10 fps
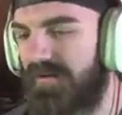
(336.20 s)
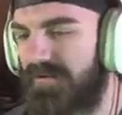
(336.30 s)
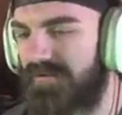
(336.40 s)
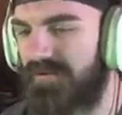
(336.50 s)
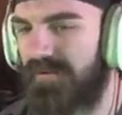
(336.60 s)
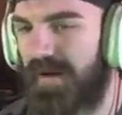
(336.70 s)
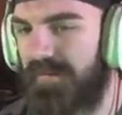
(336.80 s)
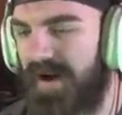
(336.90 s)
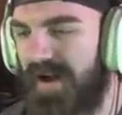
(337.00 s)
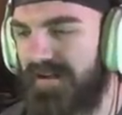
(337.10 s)
you're shooting my
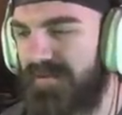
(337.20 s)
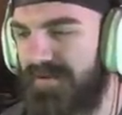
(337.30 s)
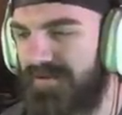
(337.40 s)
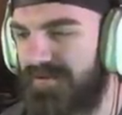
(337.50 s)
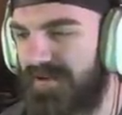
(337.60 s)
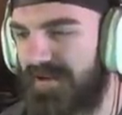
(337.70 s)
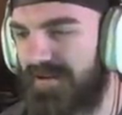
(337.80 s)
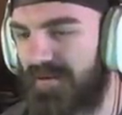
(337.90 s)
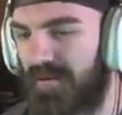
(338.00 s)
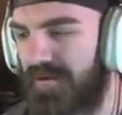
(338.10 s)
body when you're sitting
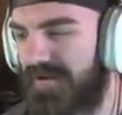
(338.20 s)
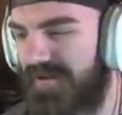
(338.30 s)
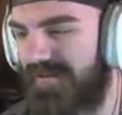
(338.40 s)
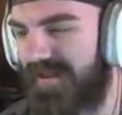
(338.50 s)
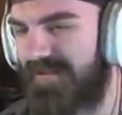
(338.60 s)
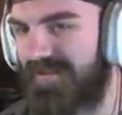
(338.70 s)
in a corner? That's